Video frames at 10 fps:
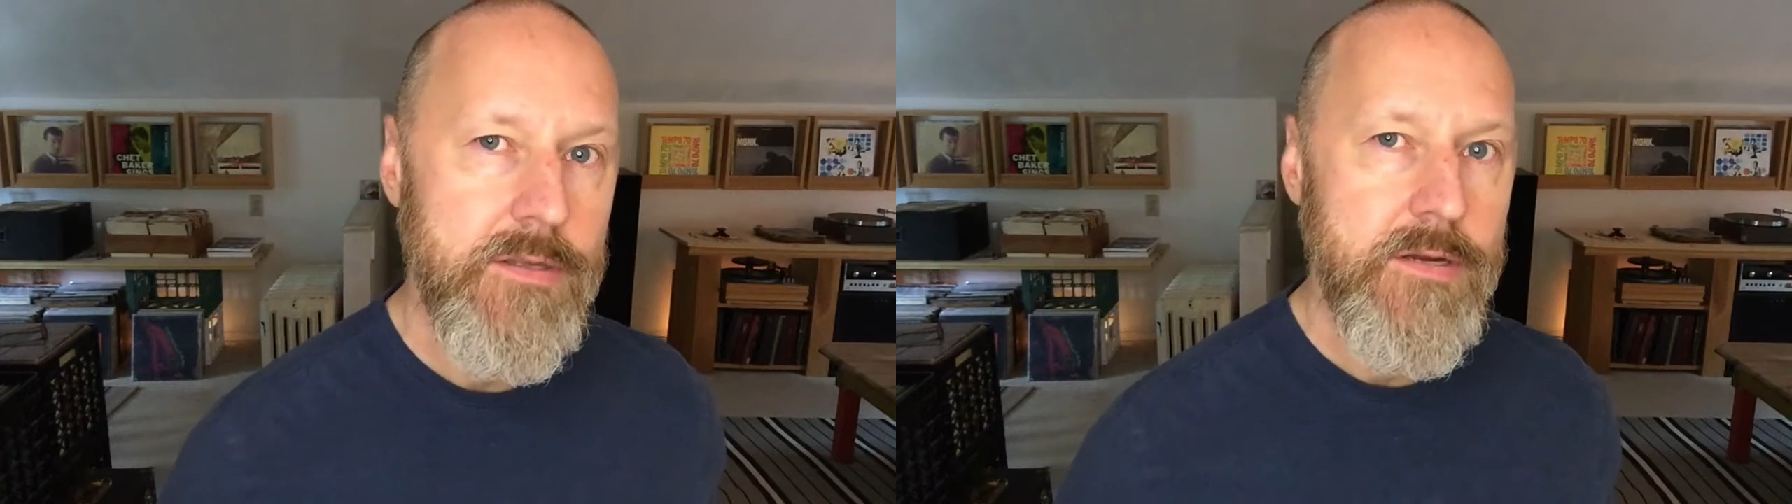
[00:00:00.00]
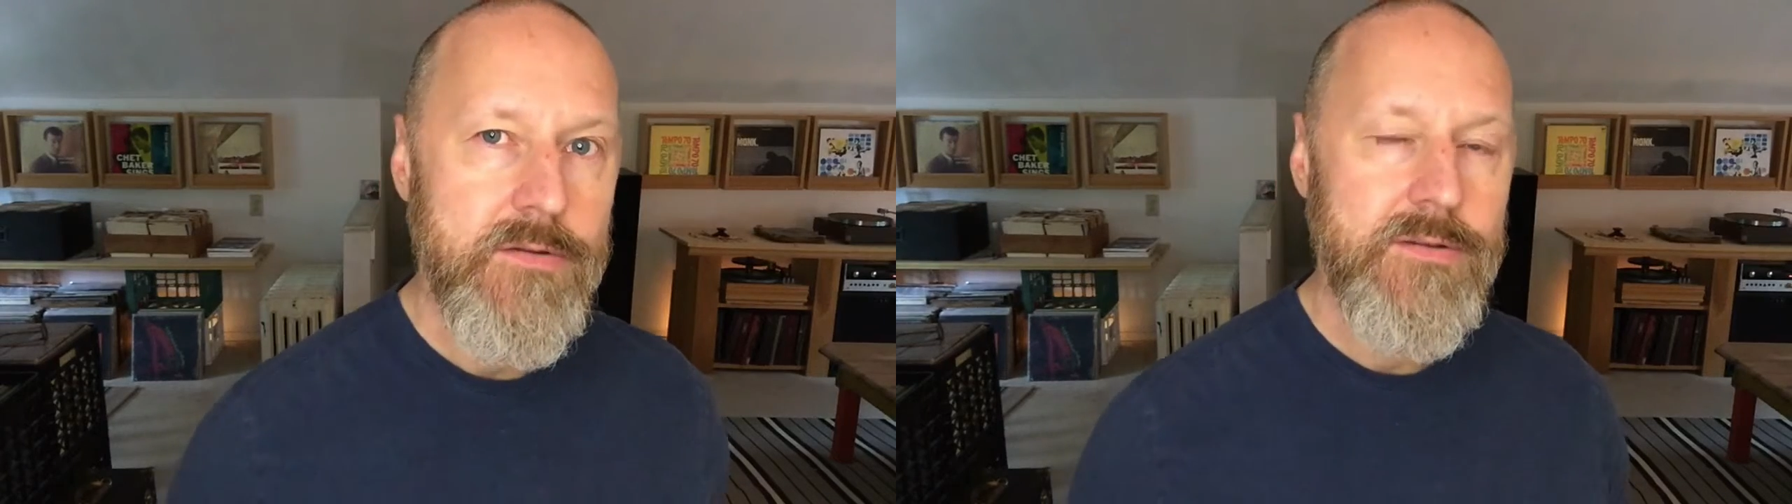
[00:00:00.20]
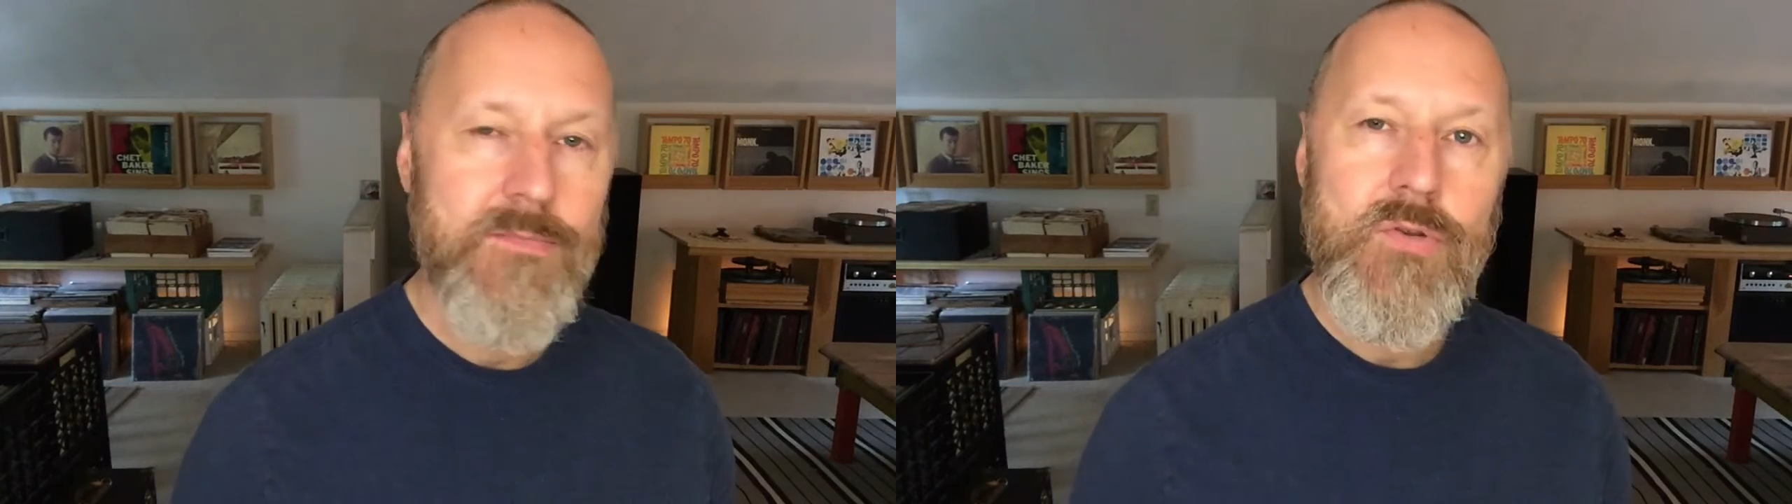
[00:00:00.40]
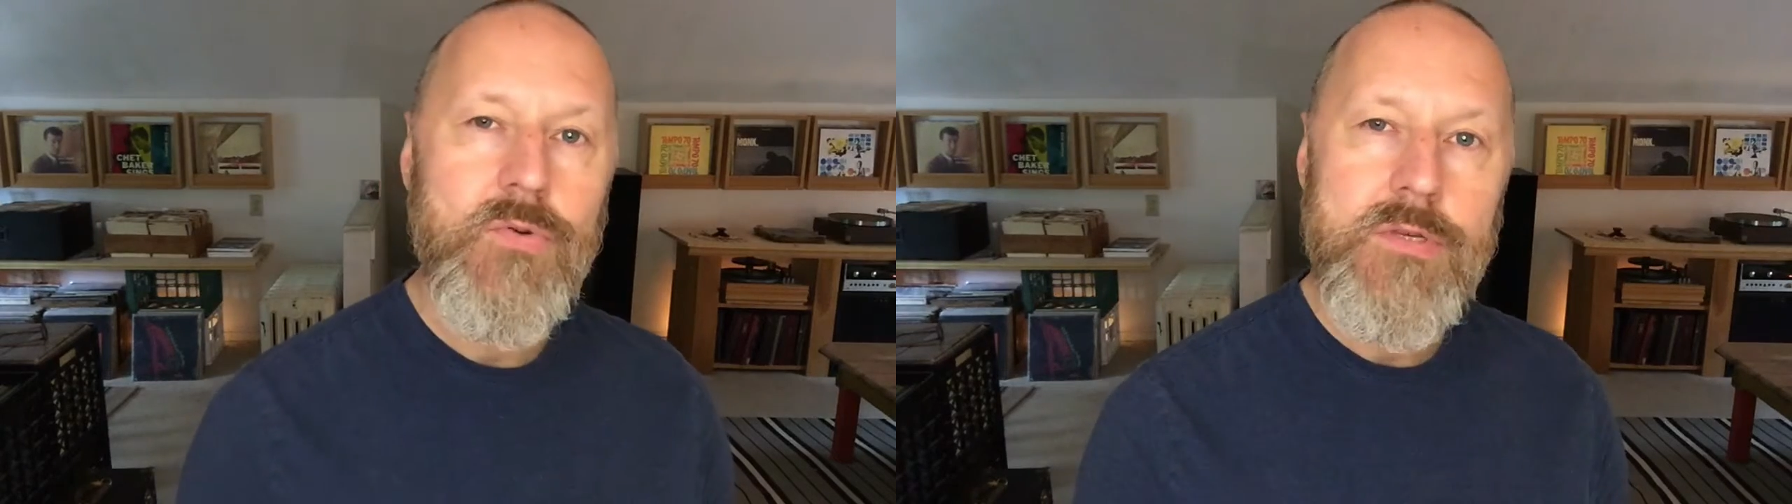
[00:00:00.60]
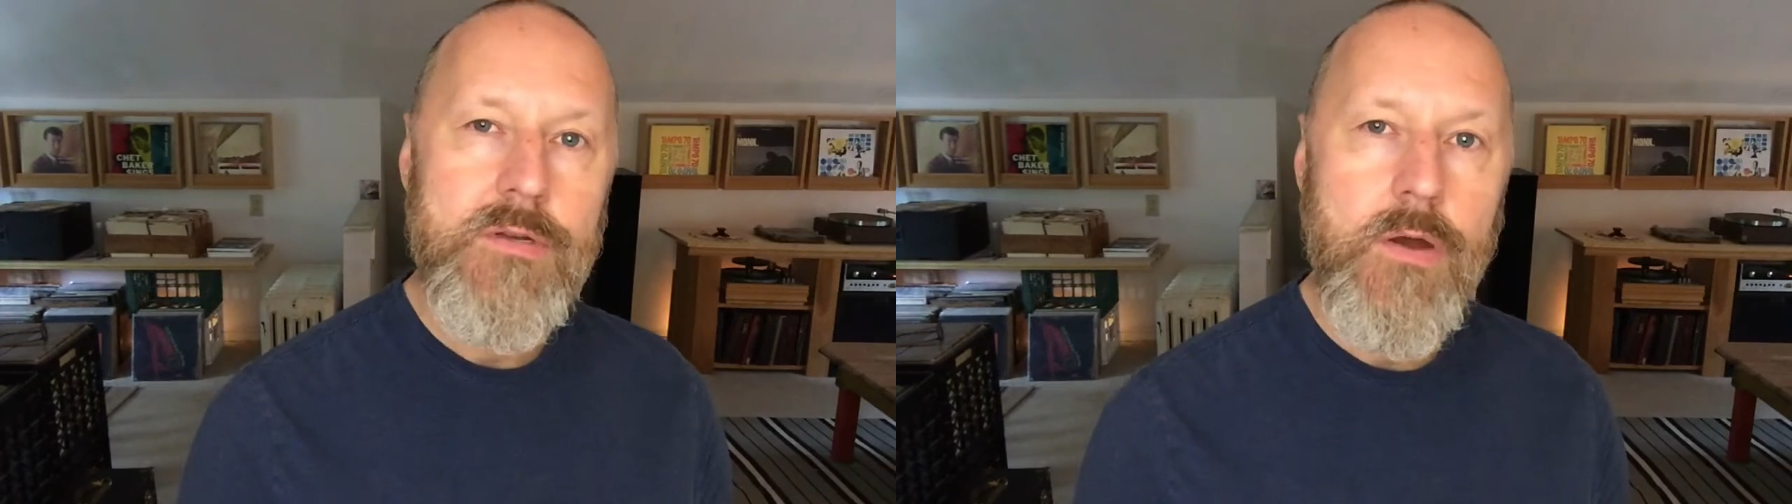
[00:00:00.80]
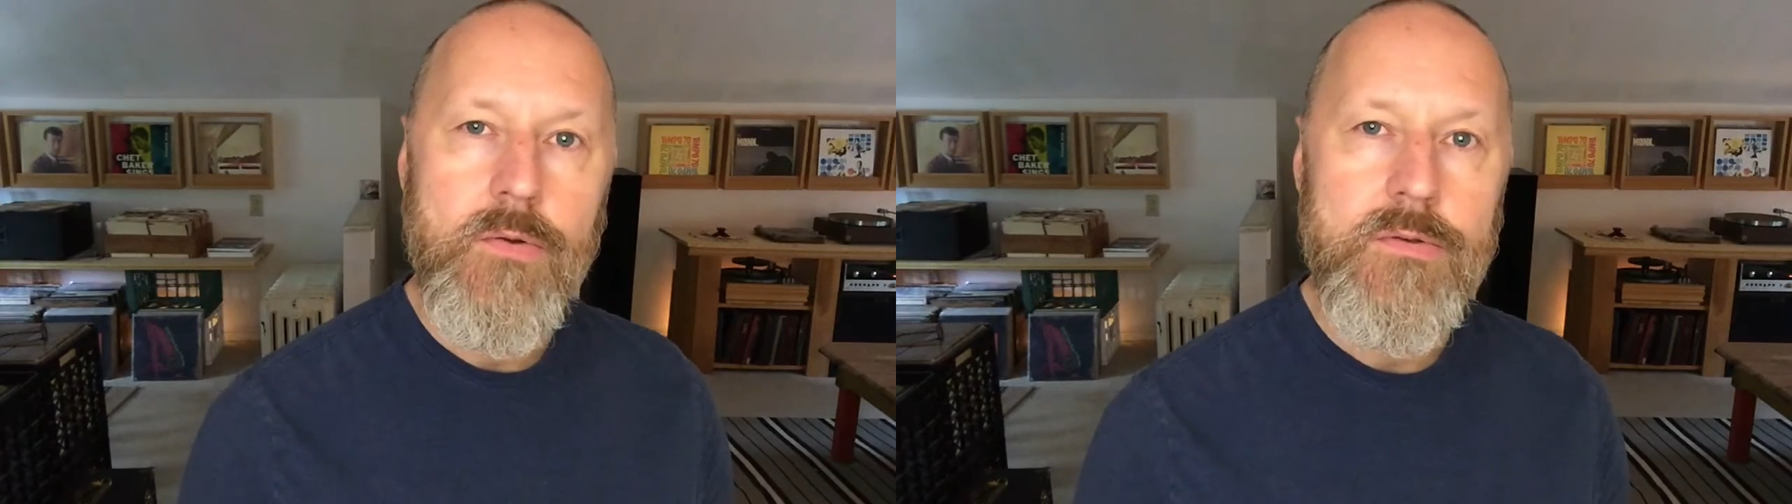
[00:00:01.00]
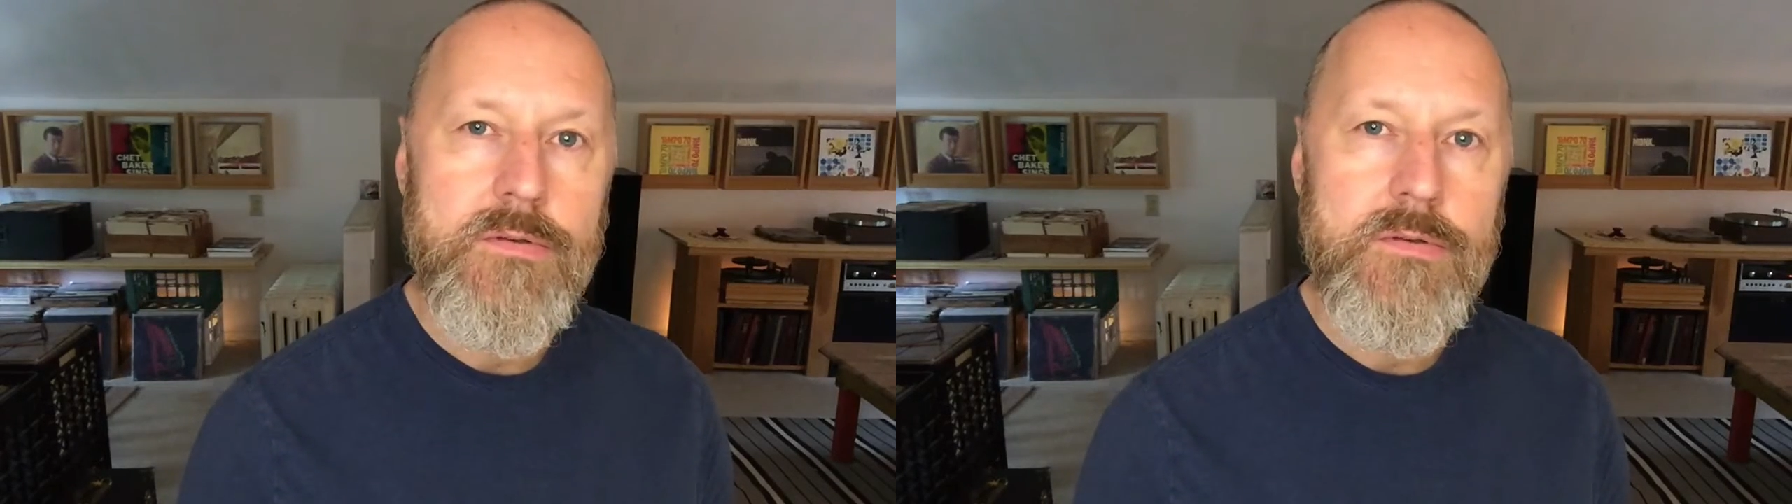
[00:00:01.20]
and there's some do's and don'ts,